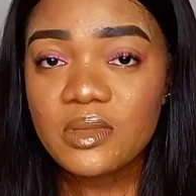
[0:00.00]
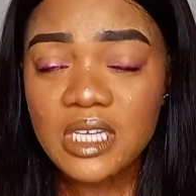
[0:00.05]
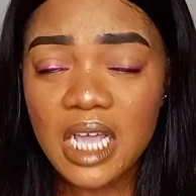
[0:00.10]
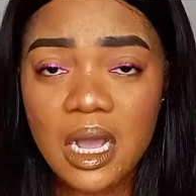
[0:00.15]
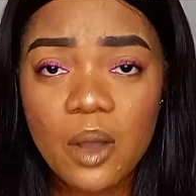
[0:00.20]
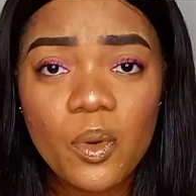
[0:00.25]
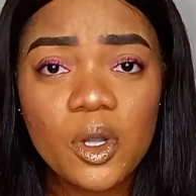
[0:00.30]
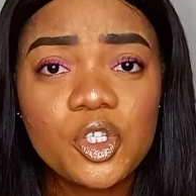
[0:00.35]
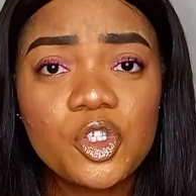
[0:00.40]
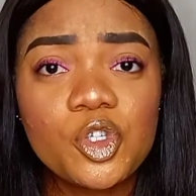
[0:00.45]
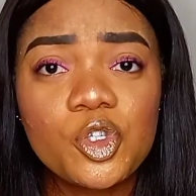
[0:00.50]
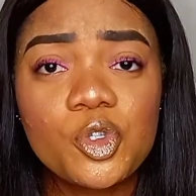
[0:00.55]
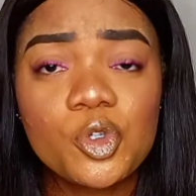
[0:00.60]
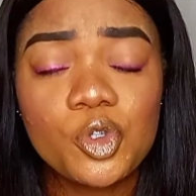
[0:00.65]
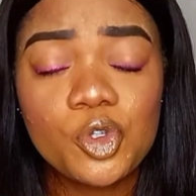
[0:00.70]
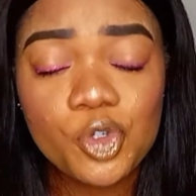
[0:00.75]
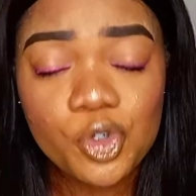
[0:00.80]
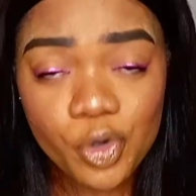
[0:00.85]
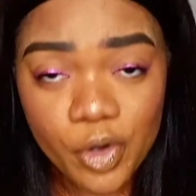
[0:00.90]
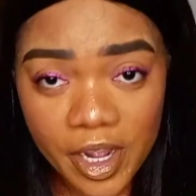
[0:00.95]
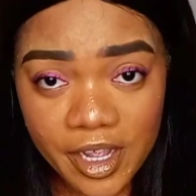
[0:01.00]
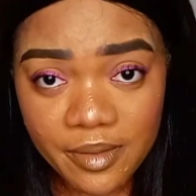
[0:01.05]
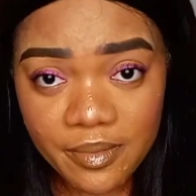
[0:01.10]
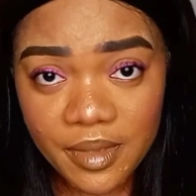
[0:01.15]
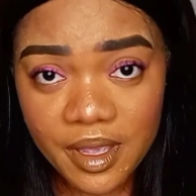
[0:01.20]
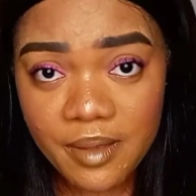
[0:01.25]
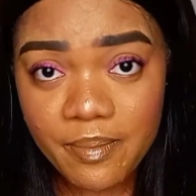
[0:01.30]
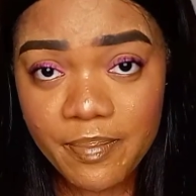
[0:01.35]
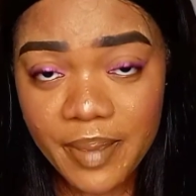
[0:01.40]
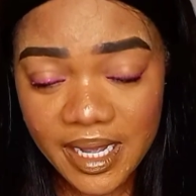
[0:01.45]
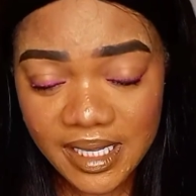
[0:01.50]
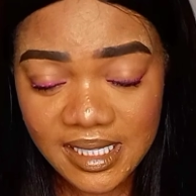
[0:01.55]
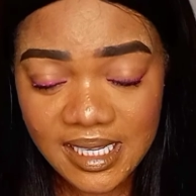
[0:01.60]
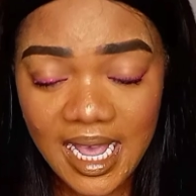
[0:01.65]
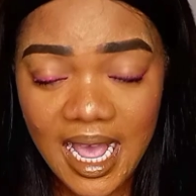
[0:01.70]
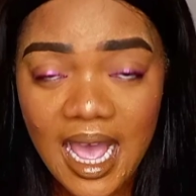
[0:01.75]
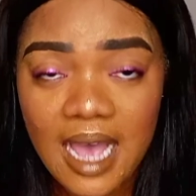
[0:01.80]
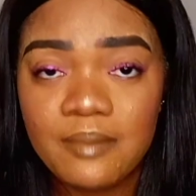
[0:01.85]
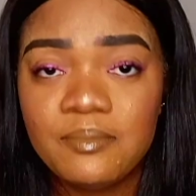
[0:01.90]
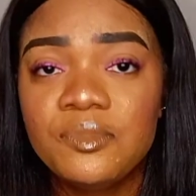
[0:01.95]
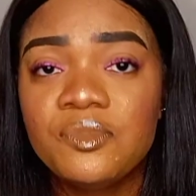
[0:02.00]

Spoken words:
I want you to train me better.